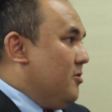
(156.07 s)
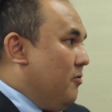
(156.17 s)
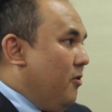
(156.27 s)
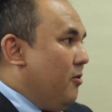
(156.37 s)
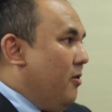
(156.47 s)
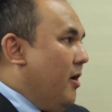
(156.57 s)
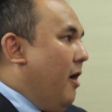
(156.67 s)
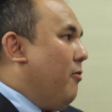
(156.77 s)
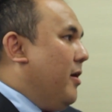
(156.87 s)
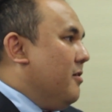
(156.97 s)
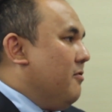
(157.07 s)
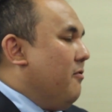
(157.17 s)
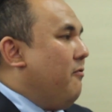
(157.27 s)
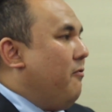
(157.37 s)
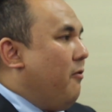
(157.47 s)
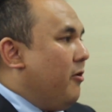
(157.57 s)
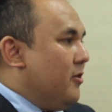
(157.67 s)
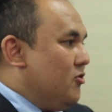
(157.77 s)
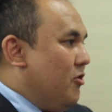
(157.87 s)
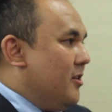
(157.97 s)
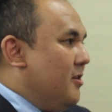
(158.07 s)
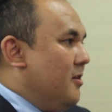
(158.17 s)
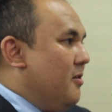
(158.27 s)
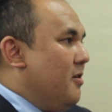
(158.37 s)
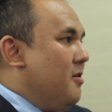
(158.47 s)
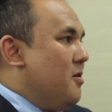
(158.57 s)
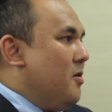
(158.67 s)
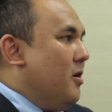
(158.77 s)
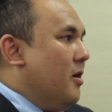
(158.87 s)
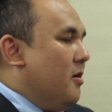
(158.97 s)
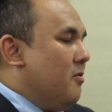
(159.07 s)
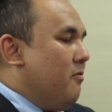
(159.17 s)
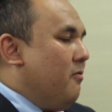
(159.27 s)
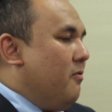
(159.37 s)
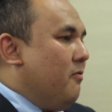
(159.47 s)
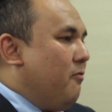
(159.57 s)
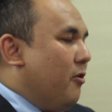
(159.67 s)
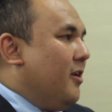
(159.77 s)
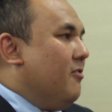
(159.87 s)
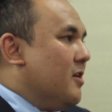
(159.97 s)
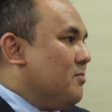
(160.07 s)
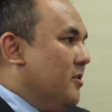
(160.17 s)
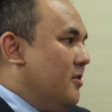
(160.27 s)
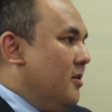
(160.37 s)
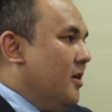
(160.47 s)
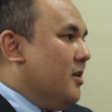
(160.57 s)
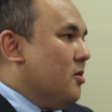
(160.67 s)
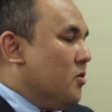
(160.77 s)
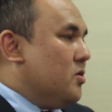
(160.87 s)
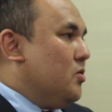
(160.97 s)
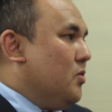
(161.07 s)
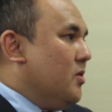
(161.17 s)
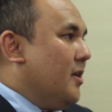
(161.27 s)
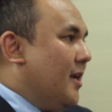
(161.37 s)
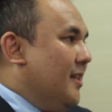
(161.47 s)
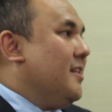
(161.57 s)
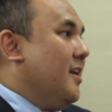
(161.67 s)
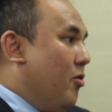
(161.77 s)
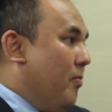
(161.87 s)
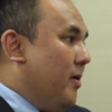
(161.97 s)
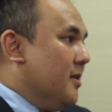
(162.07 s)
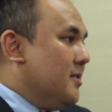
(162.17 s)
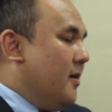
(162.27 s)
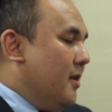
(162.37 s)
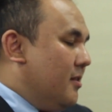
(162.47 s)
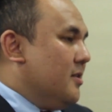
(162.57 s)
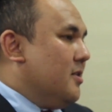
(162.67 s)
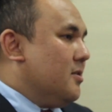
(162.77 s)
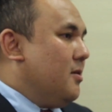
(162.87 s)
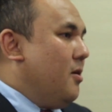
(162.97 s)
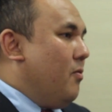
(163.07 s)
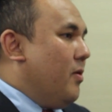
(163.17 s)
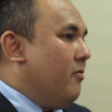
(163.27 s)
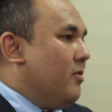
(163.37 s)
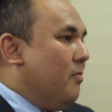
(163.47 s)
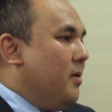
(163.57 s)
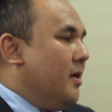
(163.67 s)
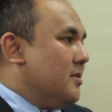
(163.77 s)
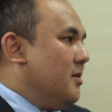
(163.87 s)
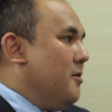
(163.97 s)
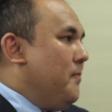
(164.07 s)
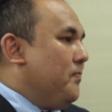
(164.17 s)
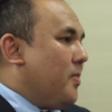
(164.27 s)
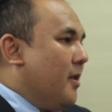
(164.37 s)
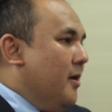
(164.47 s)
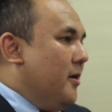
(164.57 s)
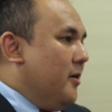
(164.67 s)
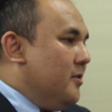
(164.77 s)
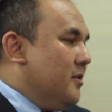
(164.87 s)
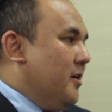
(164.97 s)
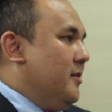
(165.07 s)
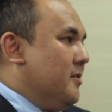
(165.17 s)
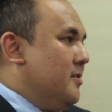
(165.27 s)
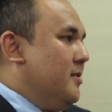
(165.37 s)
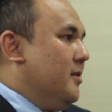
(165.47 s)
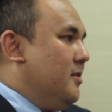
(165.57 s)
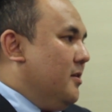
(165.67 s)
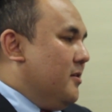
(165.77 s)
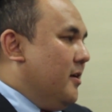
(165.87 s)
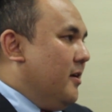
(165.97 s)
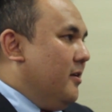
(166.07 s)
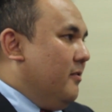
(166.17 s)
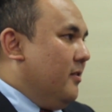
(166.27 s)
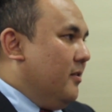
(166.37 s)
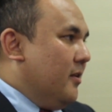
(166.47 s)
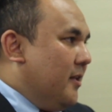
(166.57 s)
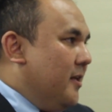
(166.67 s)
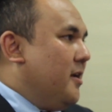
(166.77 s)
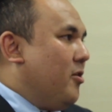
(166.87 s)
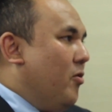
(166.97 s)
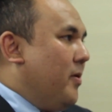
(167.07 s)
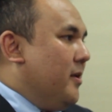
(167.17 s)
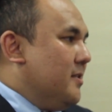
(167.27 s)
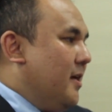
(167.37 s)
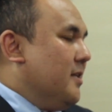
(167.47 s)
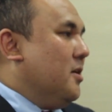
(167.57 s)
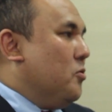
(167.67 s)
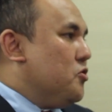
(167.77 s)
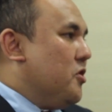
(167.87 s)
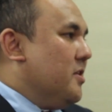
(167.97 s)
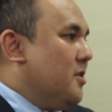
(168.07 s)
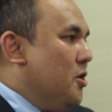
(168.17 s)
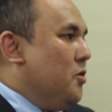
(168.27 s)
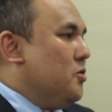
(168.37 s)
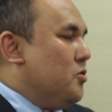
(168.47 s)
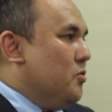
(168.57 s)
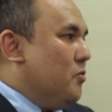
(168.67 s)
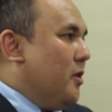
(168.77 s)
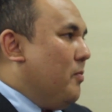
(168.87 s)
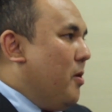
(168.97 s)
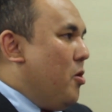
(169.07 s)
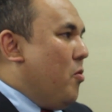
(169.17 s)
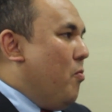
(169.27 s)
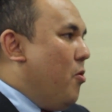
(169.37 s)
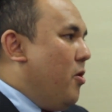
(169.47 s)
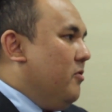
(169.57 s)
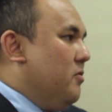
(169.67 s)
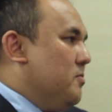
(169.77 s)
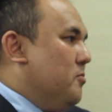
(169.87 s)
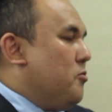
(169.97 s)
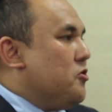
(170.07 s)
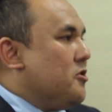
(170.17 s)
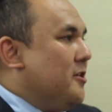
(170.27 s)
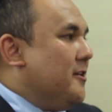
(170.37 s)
all our foreign trade, foreign investment goes to the Canadian companies, and this is one of the biggest indicators that the Canadian companies has a good chance to develop more investment projects in